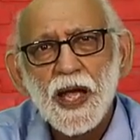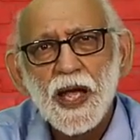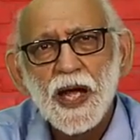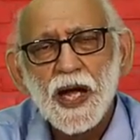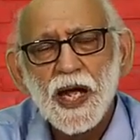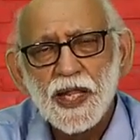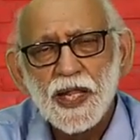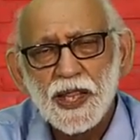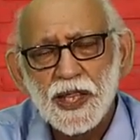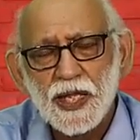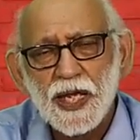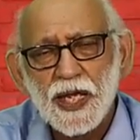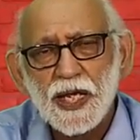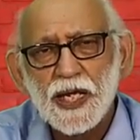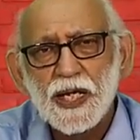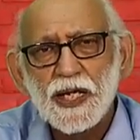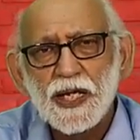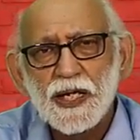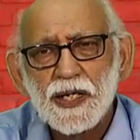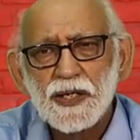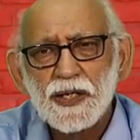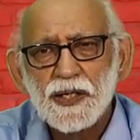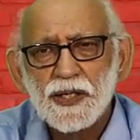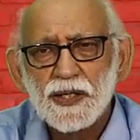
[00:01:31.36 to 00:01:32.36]
I think
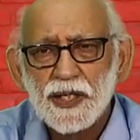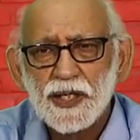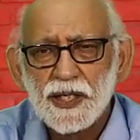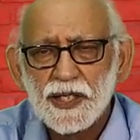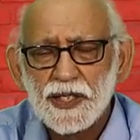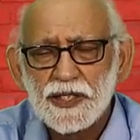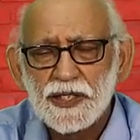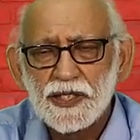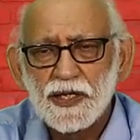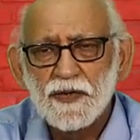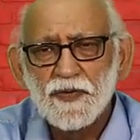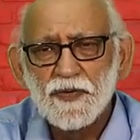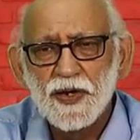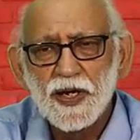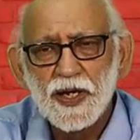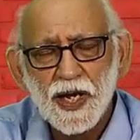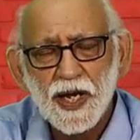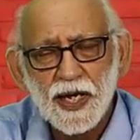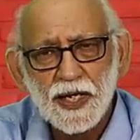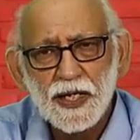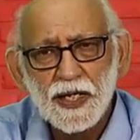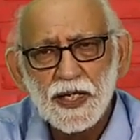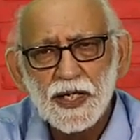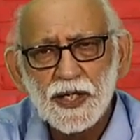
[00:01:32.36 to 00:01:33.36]
that it's every
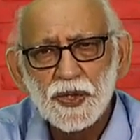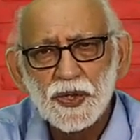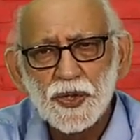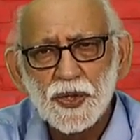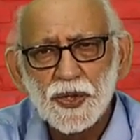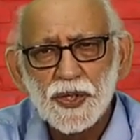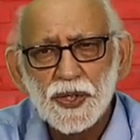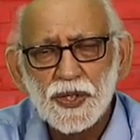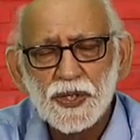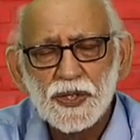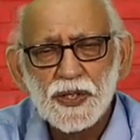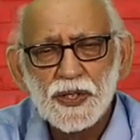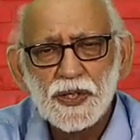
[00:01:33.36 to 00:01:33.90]
likelihood